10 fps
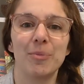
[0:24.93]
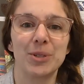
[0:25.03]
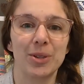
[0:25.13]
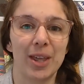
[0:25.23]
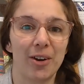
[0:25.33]

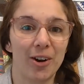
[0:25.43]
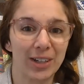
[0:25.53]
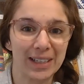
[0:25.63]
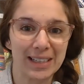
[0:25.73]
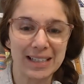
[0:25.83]
so that our
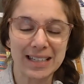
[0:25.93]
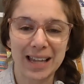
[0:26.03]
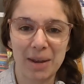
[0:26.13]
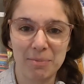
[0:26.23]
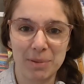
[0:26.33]
kids
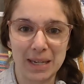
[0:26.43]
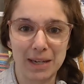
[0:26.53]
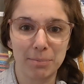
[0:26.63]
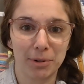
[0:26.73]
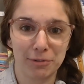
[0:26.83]
can
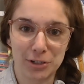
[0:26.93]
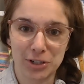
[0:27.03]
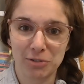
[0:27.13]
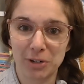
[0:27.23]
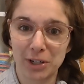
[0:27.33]
be
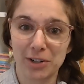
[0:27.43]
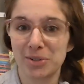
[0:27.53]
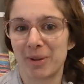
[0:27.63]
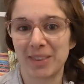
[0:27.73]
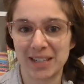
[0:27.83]
proficient
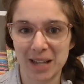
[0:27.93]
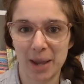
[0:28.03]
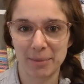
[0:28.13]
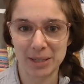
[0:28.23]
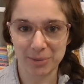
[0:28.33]
readers when the
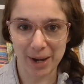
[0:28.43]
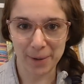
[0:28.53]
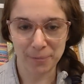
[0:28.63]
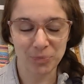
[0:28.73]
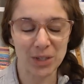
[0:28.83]
time is
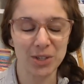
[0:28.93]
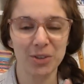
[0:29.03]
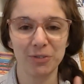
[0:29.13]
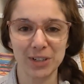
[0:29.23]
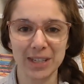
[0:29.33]
right. So
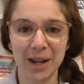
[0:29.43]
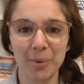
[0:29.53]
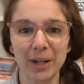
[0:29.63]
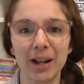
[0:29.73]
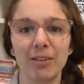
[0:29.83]
the first thing I
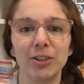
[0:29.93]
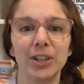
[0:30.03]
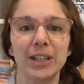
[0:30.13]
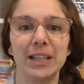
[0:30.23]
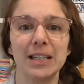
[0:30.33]
want to
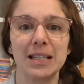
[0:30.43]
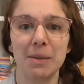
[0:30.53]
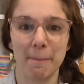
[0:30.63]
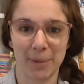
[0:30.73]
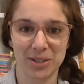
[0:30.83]
cover
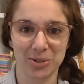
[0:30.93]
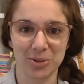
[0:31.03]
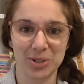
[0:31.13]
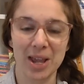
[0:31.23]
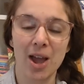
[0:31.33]
is
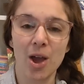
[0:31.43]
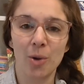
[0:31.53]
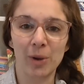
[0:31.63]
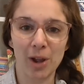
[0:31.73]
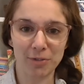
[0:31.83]
muscles.
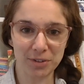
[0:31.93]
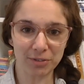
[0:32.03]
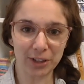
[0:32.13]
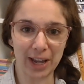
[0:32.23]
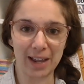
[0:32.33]
We often
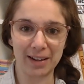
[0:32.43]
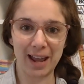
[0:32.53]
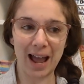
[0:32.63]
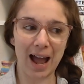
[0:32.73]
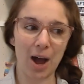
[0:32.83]
forget
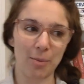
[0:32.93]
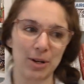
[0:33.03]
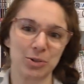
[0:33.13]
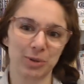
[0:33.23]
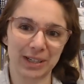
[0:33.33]
how
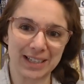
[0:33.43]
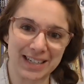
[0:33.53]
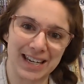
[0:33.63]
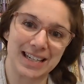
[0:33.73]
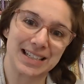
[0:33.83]
much work it
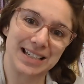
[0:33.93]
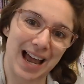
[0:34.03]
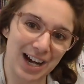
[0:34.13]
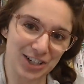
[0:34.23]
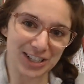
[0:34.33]
takes to
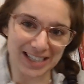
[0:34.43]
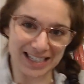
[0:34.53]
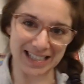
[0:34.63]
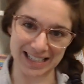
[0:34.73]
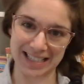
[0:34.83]
actually
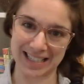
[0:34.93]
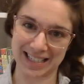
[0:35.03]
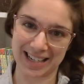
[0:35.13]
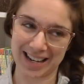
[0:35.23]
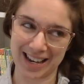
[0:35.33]

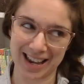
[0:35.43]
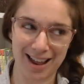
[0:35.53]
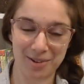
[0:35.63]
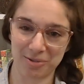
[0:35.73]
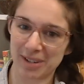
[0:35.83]
sit
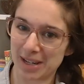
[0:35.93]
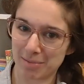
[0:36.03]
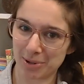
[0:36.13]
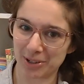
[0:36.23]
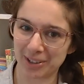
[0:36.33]
and read a
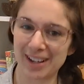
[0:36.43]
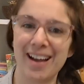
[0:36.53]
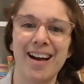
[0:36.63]
book.